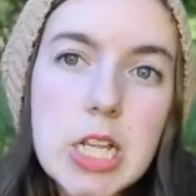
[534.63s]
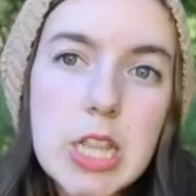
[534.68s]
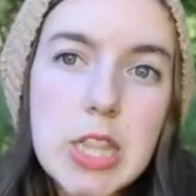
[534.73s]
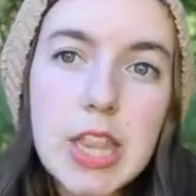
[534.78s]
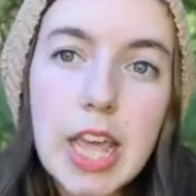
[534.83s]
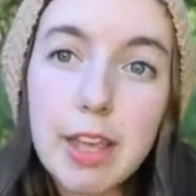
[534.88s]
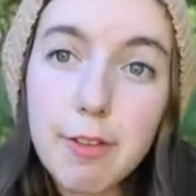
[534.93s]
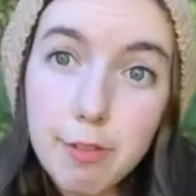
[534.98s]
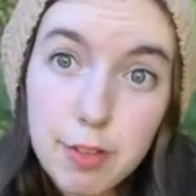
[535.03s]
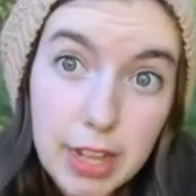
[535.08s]

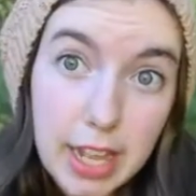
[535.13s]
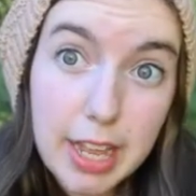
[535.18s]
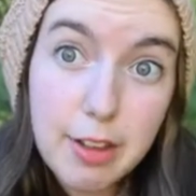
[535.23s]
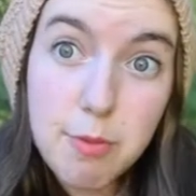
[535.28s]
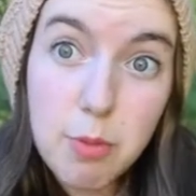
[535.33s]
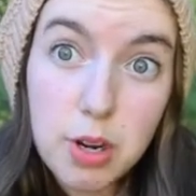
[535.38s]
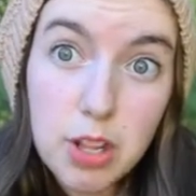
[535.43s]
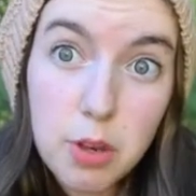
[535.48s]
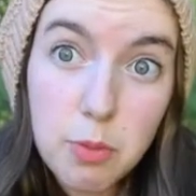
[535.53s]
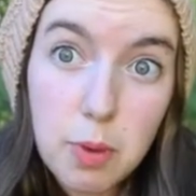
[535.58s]
Thankfully I
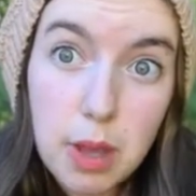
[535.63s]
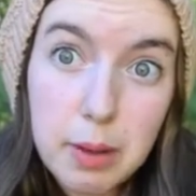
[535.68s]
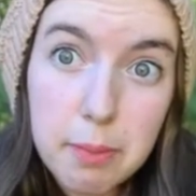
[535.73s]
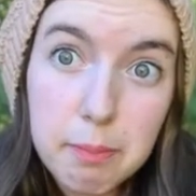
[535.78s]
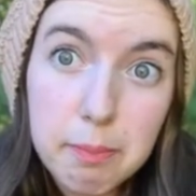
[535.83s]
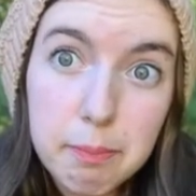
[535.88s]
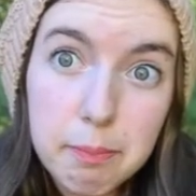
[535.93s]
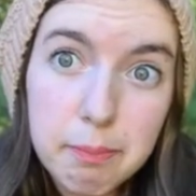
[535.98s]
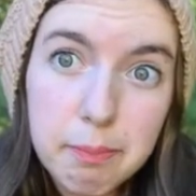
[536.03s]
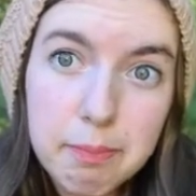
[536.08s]
have more than one.
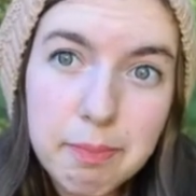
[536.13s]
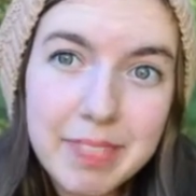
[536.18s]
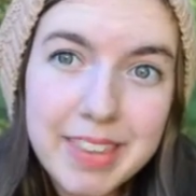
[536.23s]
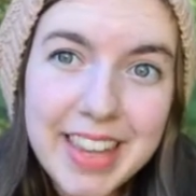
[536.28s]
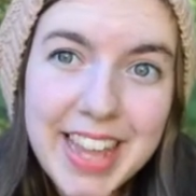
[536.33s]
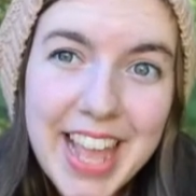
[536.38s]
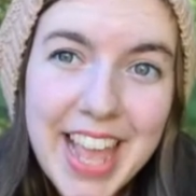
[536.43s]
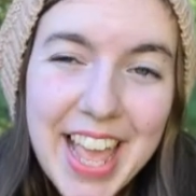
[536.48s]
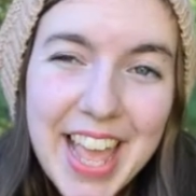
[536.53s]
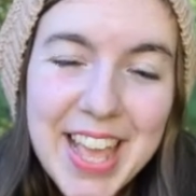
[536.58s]

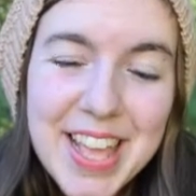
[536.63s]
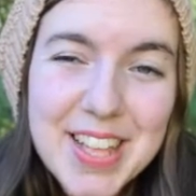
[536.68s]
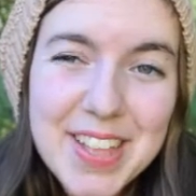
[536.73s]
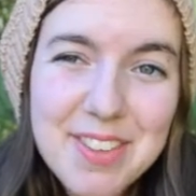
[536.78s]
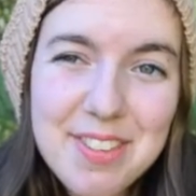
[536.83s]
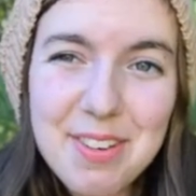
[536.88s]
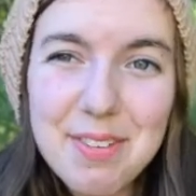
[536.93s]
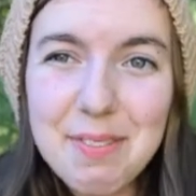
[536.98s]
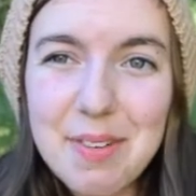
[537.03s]
So